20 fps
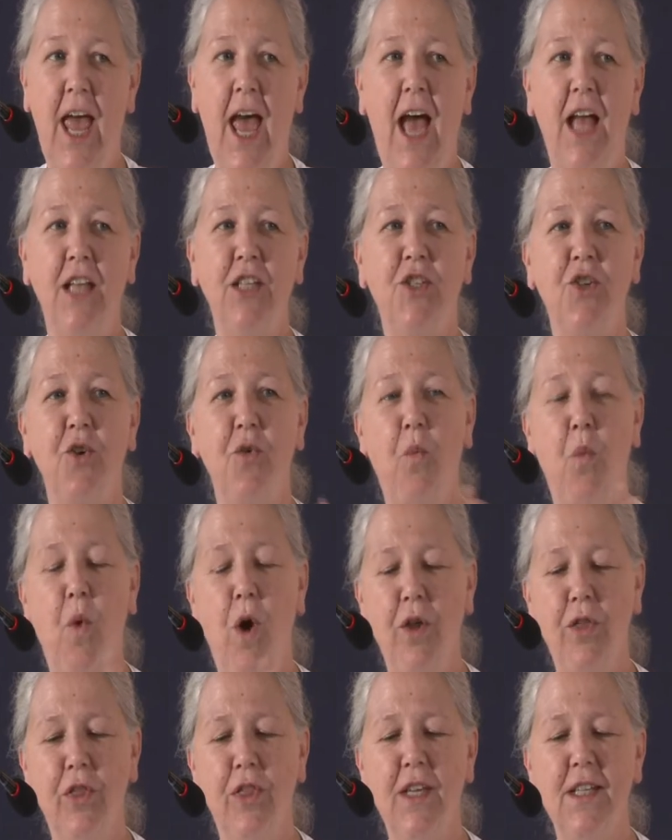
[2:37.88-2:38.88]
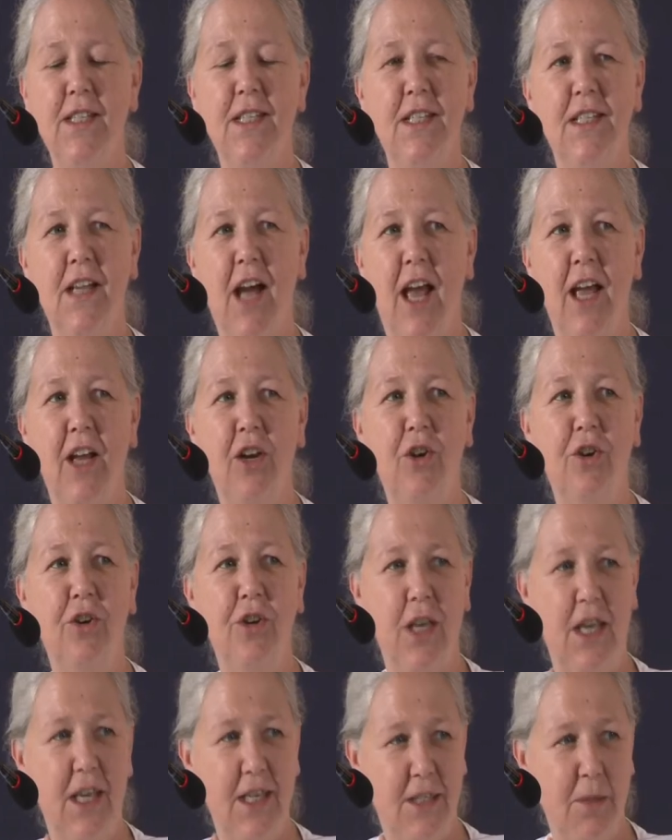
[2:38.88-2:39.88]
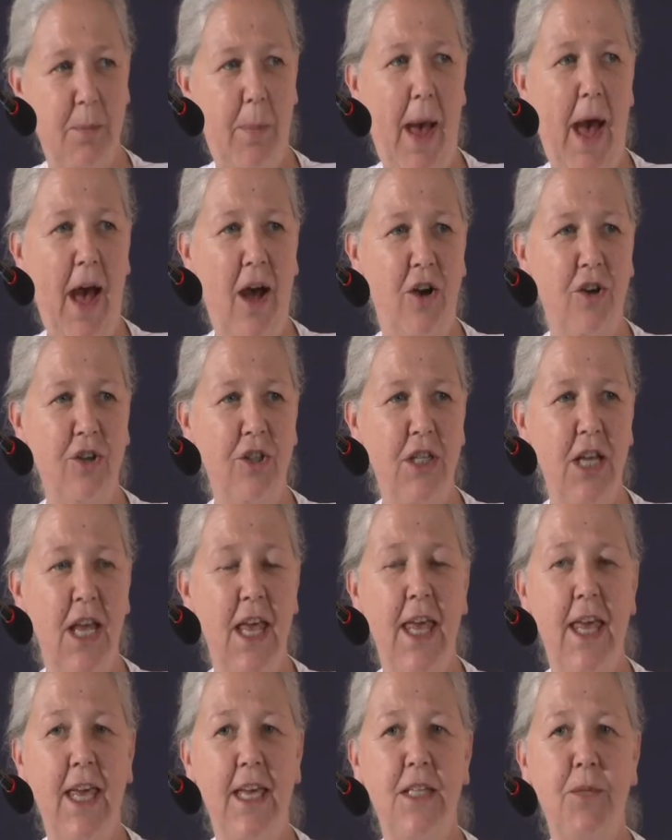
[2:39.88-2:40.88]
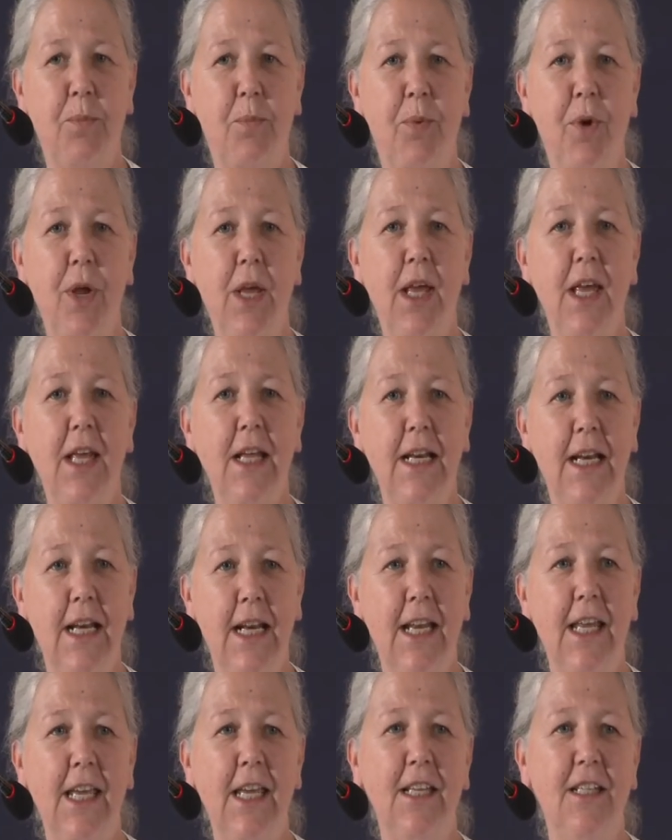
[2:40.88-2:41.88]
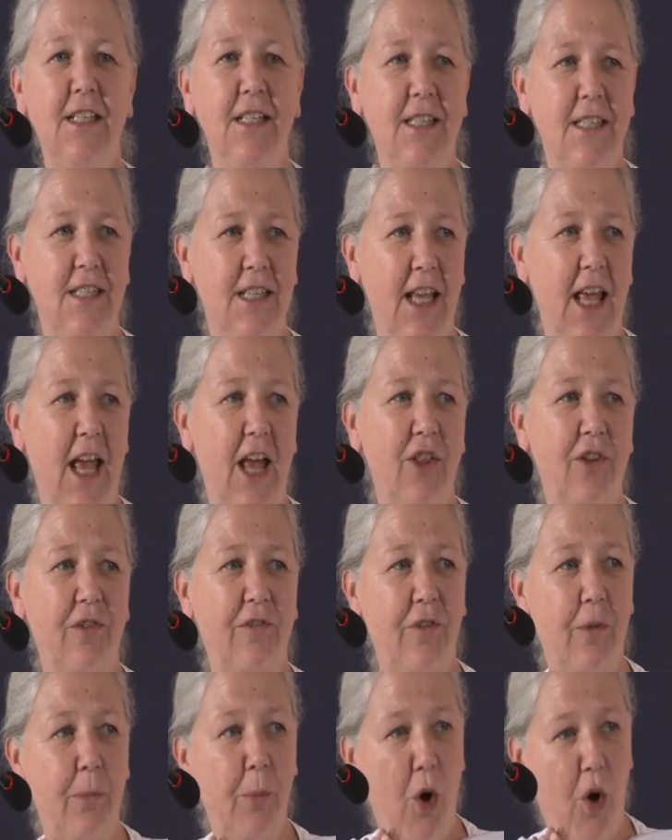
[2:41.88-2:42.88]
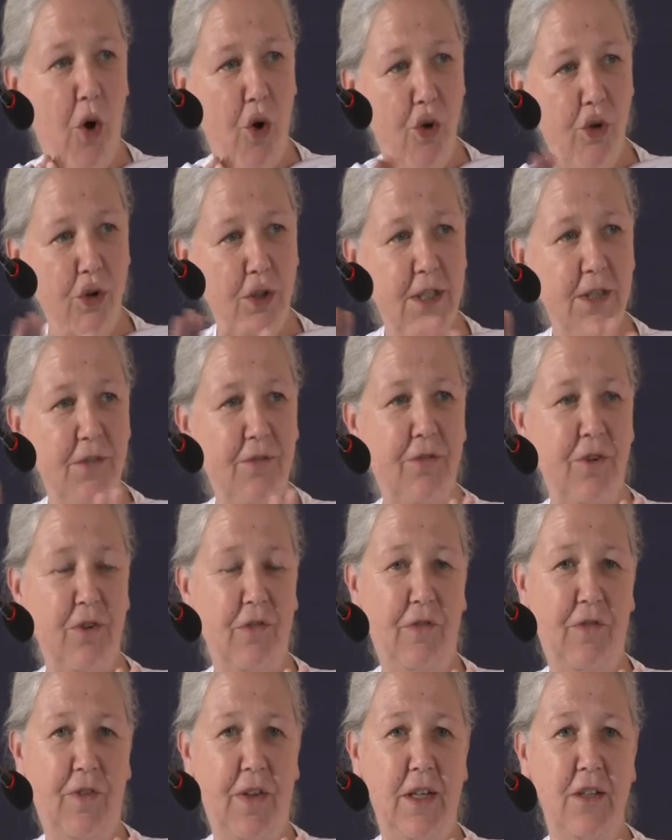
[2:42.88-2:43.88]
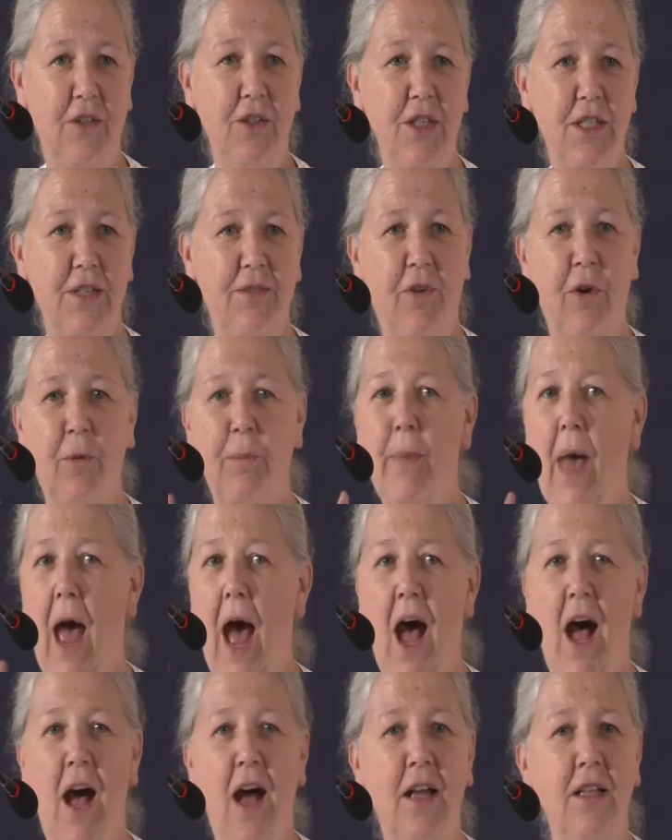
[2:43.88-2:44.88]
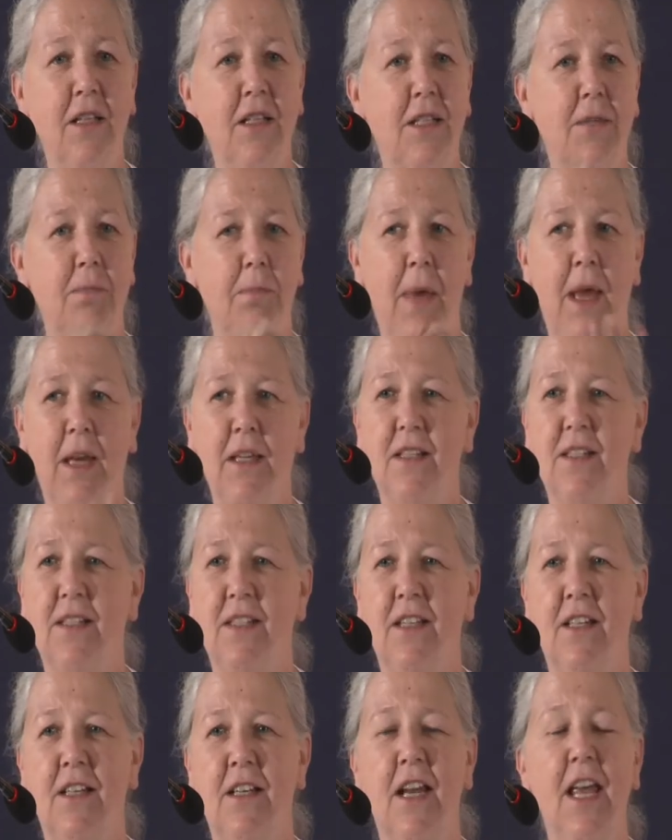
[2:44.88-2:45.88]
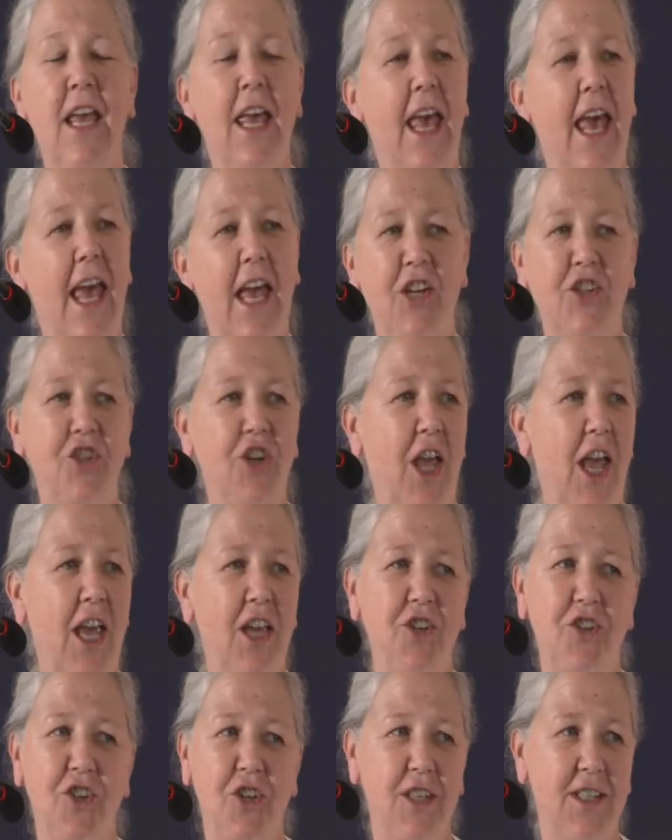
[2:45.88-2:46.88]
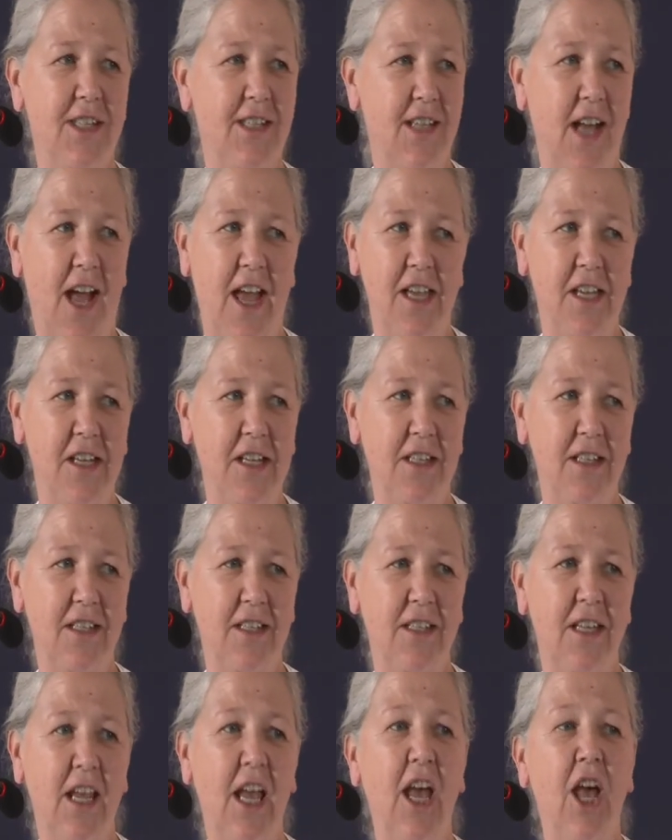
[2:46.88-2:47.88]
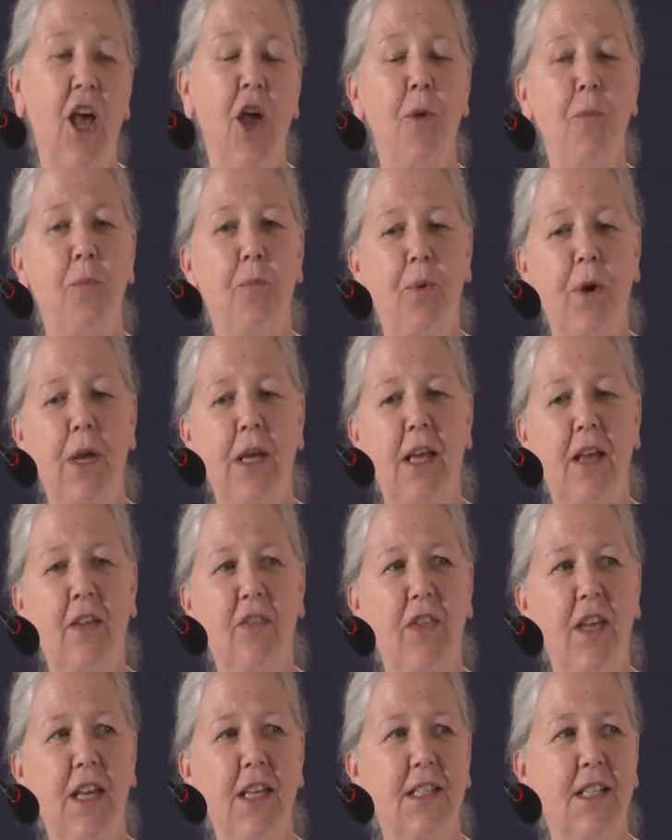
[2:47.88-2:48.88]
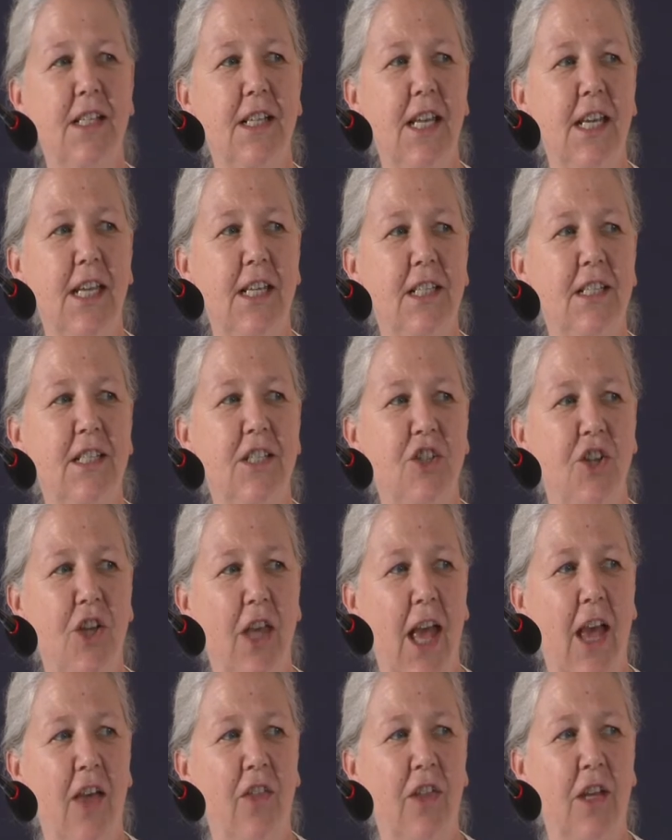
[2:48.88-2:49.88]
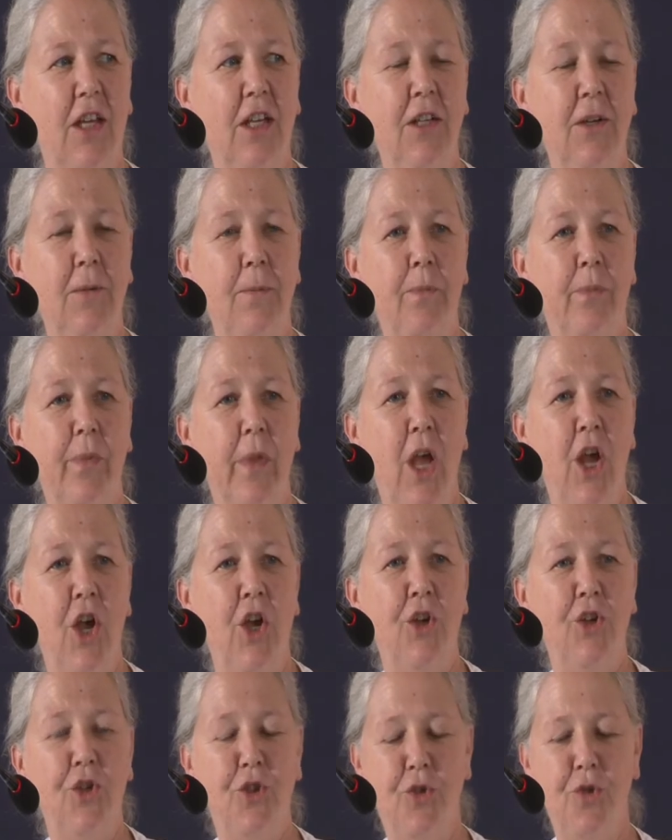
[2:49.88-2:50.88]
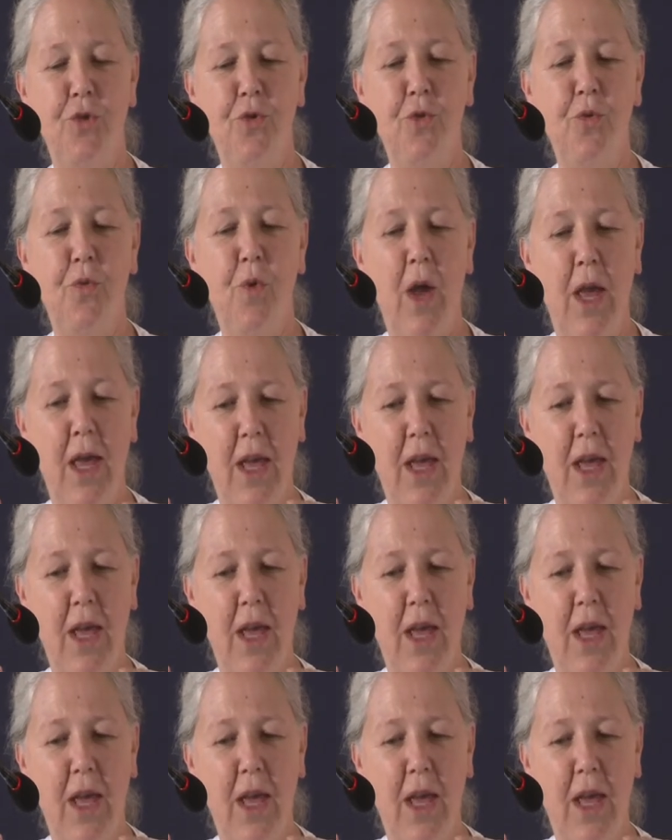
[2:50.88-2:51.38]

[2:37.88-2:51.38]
And so what this dialogue is about is bringing leaders together from all different fields, from arts, medicine, education, science, bringing these leaders together to